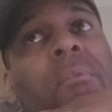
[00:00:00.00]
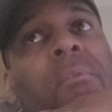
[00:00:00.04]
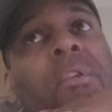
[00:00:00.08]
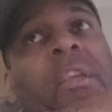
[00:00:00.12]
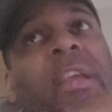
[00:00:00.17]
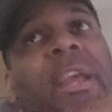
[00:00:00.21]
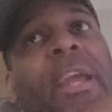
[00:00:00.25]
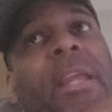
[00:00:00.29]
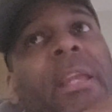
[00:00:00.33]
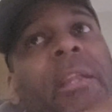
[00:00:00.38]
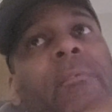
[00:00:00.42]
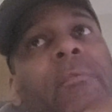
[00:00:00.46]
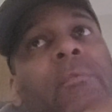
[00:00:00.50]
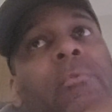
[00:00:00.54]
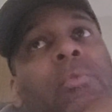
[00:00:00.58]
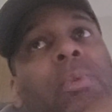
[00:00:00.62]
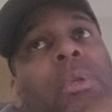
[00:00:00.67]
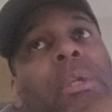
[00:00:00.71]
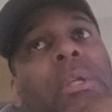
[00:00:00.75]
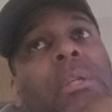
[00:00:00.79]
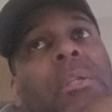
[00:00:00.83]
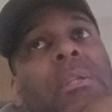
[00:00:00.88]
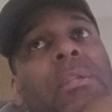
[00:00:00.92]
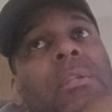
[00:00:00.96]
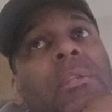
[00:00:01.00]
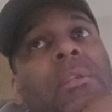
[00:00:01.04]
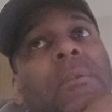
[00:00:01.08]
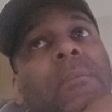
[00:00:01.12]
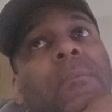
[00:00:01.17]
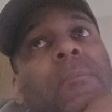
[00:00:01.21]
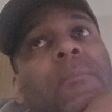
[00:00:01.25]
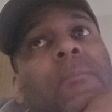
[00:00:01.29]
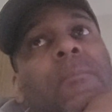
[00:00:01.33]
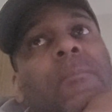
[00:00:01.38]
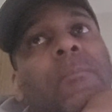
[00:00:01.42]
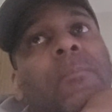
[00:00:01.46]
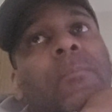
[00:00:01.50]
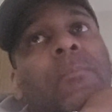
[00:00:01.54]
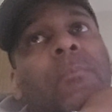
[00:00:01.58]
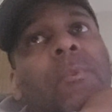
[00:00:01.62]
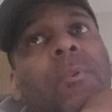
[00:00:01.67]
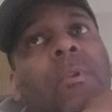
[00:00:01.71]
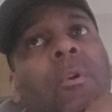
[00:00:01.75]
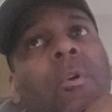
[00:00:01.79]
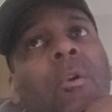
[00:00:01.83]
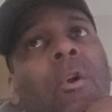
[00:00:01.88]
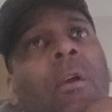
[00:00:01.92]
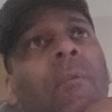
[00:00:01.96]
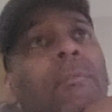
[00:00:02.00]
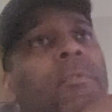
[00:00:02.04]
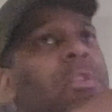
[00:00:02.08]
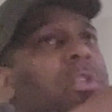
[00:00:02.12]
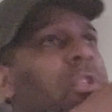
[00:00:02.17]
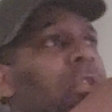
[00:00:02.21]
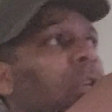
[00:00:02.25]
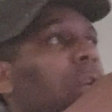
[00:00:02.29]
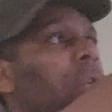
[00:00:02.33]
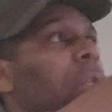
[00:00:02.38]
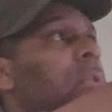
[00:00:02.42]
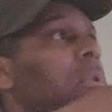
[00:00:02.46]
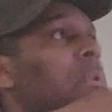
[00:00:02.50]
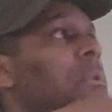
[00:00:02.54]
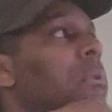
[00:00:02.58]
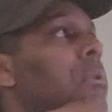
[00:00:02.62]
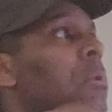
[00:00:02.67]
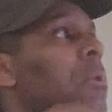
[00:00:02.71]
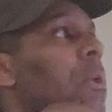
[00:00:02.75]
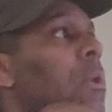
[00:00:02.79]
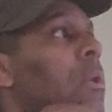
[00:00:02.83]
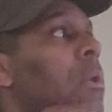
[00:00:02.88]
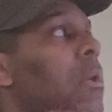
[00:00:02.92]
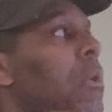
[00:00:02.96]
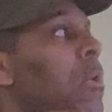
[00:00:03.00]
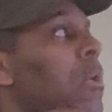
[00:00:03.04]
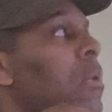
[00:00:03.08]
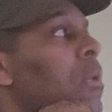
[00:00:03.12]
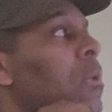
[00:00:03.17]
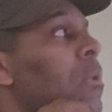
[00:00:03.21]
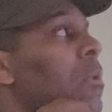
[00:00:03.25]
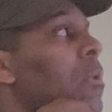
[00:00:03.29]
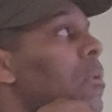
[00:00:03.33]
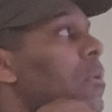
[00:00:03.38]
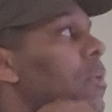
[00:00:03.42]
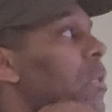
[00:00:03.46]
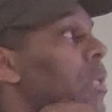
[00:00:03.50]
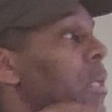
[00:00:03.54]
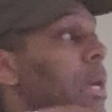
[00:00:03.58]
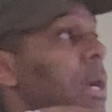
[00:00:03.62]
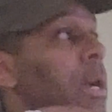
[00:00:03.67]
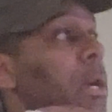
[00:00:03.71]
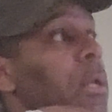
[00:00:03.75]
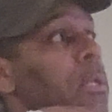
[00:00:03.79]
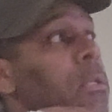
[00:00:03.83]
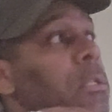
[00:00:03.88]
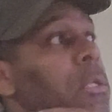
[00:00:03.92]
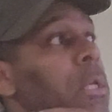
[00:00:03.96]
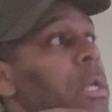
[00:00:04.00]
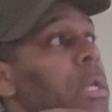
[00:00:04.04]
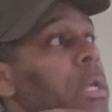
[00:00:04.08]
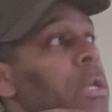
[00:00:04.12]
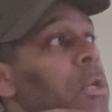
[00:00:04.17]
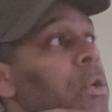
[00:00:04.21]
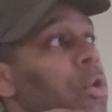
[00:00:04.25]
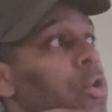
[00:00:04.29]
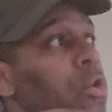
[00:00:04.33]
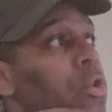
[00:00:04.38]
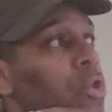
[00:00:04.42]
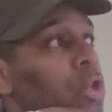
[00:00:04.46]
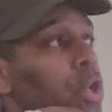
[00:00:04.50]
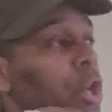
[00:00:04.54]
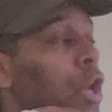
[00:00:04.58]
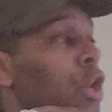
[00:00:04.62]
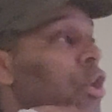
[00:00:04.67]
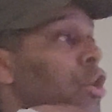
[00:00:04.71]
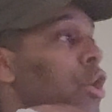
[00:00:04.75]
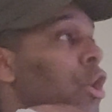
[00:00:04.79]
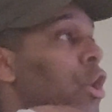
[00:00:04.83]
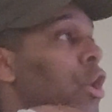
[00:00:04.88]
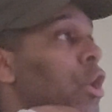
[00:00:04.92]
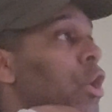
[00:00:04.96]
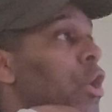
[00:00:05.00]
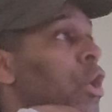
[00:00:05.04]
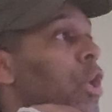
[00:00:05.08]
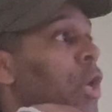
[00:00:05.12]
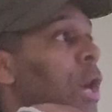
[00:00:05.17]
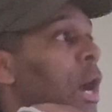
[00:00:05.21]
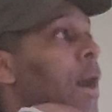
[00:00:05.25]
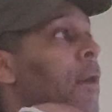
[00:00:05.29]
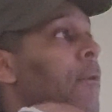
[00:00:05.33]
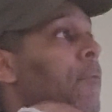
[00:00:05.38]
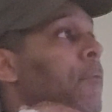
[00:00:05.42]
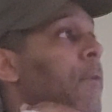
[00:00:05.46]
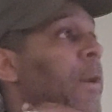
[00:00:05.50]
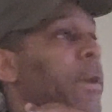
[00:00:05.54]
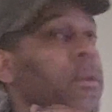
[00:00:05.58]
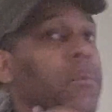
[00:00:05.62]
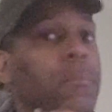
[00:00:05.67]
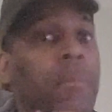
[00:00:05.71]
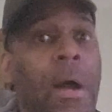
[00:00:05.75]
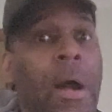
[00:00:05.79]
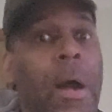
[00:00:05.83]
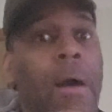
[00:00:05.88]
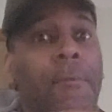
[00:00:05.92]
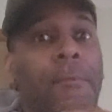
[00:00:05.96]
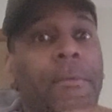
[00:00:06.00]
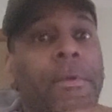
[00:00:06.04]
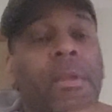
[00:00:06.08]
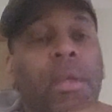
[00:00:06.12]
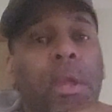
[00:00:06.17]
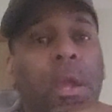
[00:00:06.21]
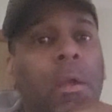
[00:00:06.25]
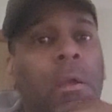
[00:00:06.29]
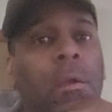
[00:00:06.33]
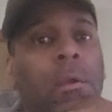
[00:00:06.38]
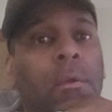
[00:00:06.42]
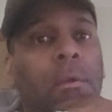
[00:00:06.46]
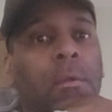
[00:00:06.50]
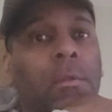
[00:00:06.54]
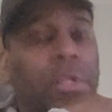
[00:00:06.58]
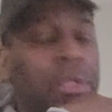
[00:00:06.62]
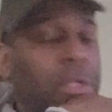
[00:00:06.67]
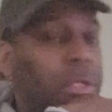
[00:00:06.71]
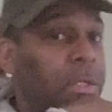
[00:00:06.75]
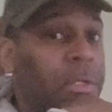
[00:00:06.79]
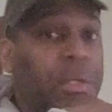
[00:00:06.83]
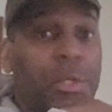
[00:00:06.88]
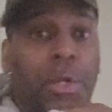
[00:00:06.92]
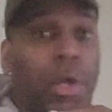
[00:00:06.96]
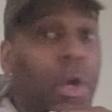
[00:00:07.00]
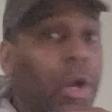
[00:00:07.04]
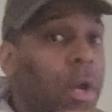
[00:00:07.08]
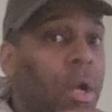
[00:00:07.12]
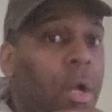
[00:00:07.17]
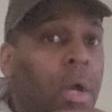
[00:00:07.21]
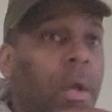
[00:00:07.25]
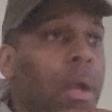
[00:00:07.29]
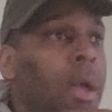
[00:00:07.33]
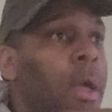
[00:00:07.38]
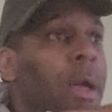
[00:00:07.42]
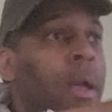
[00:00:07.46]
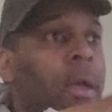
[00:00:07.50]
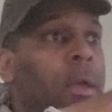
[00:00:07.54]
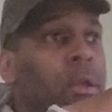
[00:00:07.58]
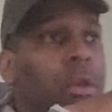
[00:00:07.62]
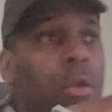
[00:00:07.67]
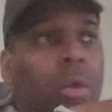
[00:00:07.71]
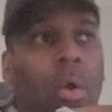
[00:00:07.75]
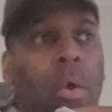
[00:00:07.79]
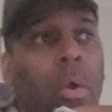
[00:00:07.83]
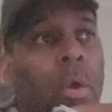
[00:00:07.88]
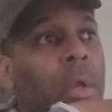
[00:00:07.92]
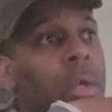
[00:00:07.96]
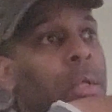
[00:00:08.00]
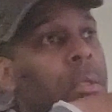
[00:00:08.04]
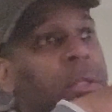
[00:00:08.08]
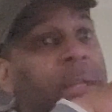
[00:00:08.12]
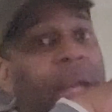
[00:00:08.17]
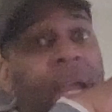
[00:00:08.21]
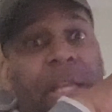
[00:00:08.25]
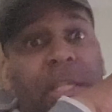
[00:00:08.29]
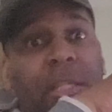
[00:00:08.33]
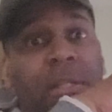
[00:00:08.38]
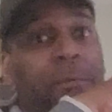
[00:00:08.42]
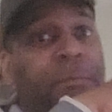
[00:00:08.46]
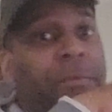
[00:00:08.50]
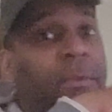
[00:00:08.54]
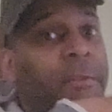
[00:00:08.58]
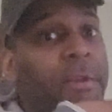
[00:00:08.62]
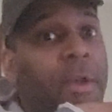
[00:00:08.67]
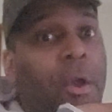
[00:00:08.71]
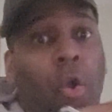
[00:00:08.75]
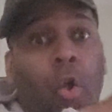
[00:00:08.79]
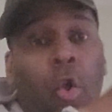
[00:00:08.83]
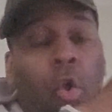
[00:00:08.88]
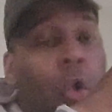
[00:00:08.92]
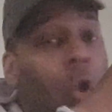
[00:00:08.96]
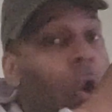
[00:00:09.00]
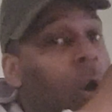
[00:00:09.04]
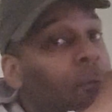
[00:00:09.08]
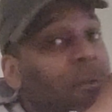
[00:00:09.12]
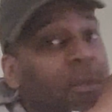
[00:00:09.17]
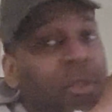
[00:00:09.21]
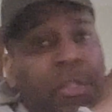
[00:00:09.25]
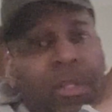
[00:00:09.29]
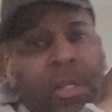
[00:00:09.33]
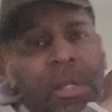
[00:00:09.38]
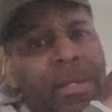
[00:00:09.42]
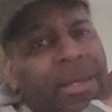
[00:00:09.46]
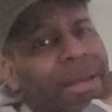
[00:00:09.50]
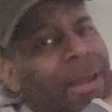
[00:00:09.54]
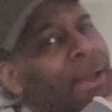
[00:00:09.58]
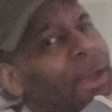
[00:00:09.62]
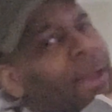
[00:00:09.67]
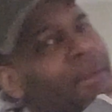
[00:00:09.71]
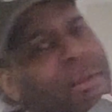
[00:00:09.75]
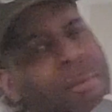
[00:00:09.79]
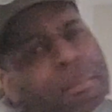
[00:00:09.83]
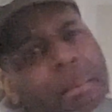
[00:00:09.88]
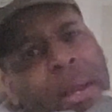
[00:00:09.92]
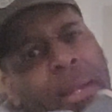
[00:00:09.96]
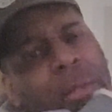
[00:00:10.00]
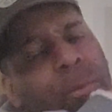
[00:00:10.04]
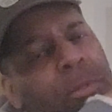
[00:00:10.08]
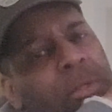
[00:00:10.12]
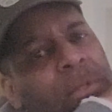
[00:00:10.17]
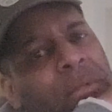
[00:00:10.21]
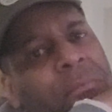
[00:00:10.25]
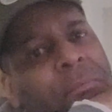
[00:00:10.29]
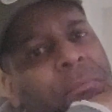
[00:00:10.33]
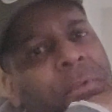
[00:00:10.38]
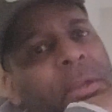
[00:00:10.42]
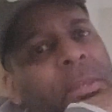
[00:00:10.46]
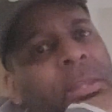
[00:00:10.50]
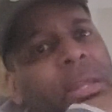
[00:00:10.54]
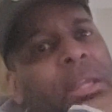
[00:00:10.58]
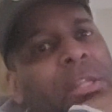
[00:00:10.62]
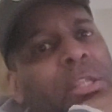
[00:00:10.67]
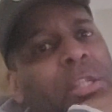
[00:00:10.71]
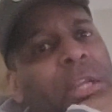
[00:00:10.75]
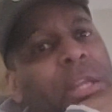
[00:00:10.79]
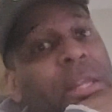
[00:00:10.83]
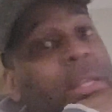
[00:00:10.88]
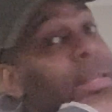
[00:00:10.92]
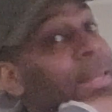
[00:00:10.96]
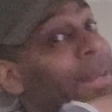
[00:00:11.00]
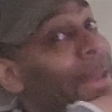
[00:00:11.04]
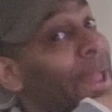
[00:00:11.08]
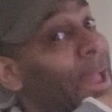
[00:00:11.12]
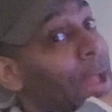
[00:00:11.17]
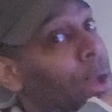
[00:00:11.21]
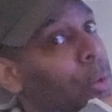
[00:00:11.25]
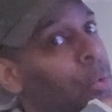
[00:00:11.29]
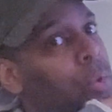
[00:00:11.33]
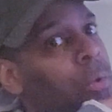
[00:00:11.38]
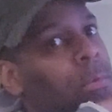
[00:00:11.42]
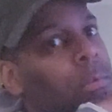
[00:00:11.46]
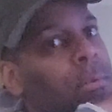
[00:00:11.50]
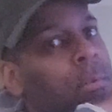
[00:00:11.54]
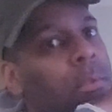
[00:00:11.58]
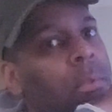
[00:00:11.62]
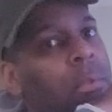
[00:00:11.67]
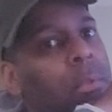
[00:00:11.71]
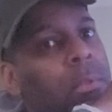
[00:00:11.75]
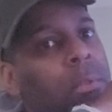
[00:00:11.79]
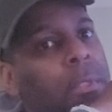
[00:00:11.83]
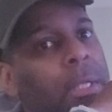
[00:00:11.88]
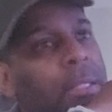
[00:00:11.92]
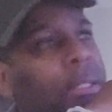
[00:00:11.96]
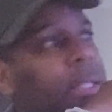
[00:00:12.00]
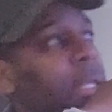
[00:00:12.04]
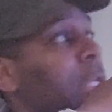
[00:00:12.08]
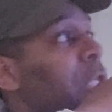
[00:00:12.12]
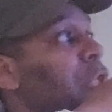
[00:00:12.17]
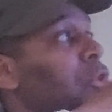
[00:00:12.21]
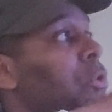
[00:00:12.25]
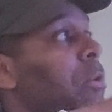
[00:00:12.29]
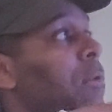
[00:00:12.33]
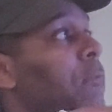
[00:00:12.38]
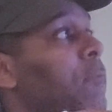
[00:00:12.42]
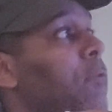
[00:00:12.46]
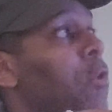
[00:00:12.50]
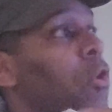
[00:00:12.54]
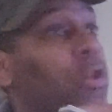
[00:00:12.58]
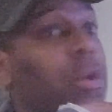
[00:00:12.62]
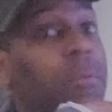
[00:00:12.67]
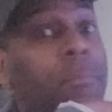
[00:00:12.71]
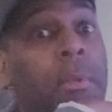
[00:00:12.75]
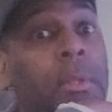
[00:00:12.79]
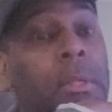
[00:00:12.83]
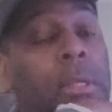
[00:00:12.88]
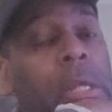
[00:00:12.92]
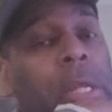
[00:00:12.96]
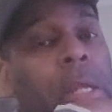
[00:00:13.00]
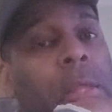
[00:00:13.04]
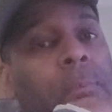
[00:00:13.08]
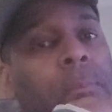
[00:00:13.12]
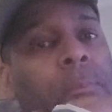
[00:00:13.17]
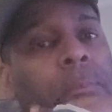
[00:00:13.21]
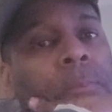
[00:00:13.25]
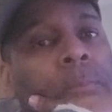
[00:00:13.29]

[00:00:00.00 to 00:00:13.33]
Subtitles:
to Andy Ruiz, all of a sudden, Deontay, yeah, I'll fight him. I'll fight, yeah. You know, Tyson Fury. All of a sudden, now everybody wants to fight AJ now that they saw vulnerability.